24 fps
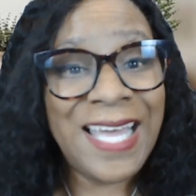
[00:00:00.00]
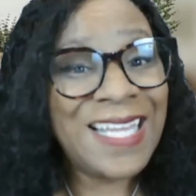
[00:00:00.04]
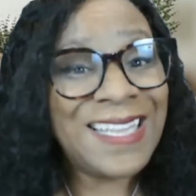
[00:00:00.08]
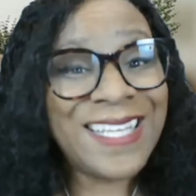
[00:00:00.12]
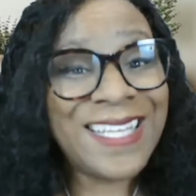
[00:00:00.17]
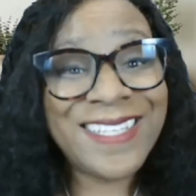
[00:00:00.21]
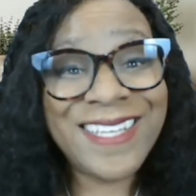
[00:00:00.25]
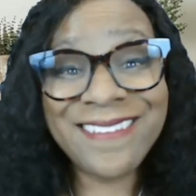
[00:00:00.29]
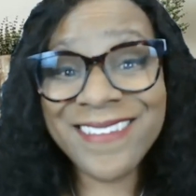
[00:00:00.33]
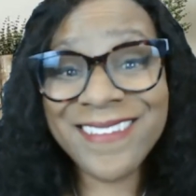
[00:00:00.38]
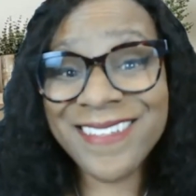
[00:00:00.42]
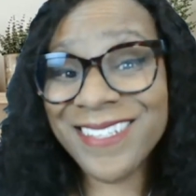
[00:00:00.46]

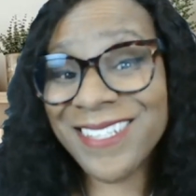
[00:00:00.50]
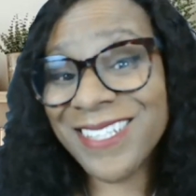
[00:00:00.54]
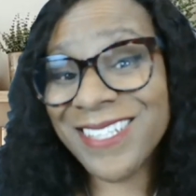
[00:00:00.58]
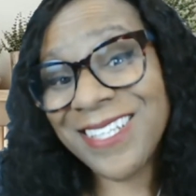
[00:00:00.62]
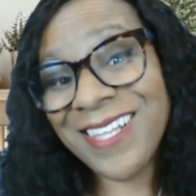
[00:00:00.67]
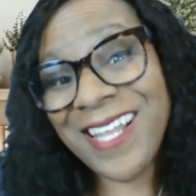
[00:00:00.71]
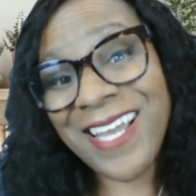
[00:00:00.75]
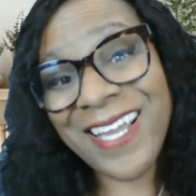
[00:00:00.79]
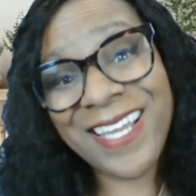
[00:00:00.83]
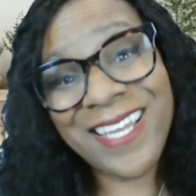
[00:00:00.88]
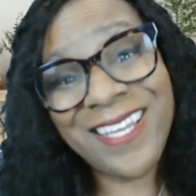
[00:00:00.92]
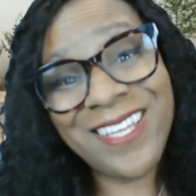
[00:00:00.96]
that doesn't look
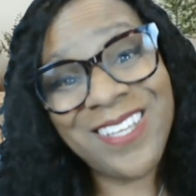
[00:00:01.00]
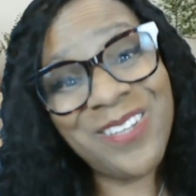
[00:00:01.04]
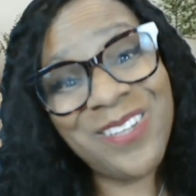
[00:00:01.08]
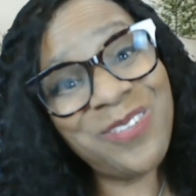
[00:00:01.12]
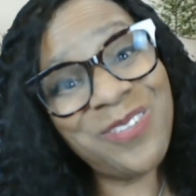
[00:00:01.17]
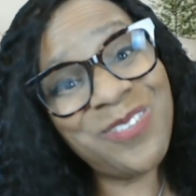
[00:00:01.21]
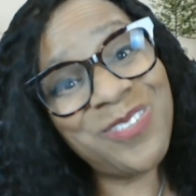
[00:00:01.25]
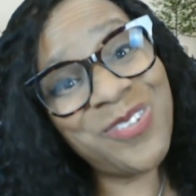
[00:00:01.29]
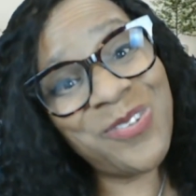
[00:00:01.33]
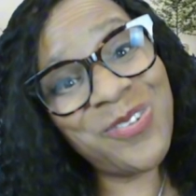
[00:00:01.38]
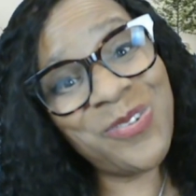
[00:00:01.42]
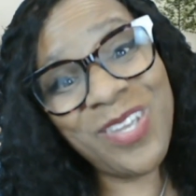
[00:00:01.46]
like it
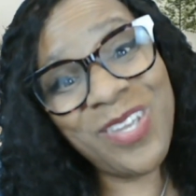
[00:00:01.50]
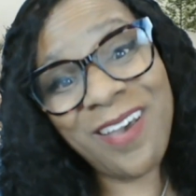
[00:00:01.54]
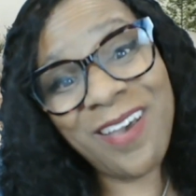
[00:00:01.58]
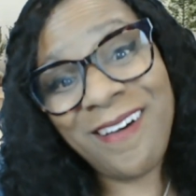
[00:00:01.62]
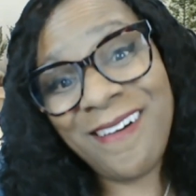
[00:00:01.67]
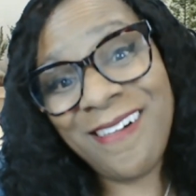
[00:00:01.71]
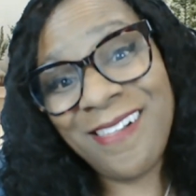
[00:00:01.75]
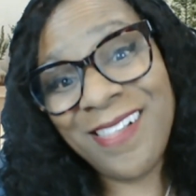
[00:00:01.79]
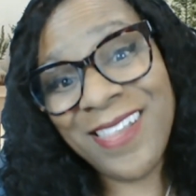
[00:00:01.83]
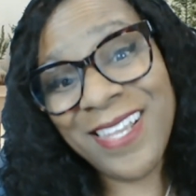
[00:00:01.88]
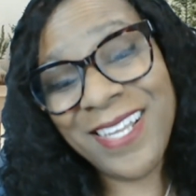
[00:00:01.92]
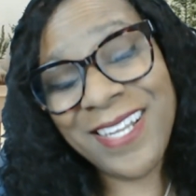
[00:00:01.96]
used to, y'all,